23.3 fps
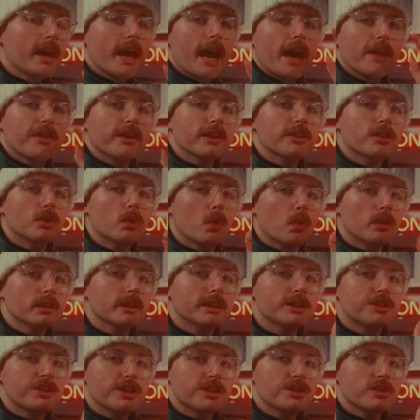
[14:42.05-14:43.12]
I think the
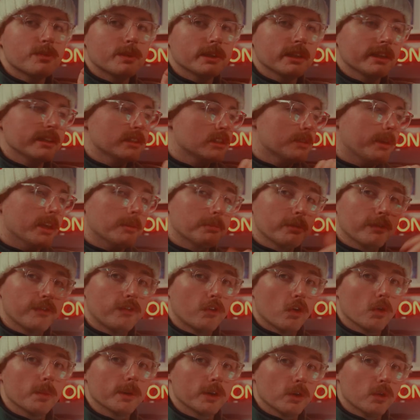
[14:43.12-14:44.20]
only change I would like to make
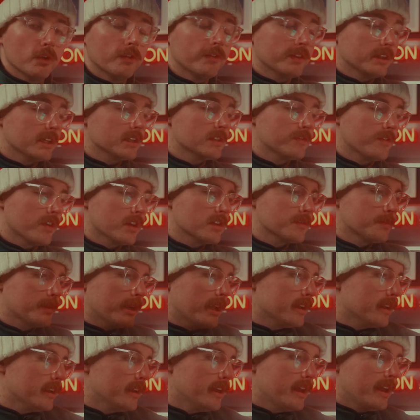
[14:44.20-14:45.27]
before we go for this first
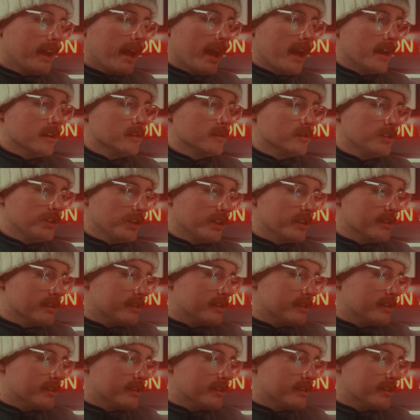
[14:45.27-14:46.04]
print is you can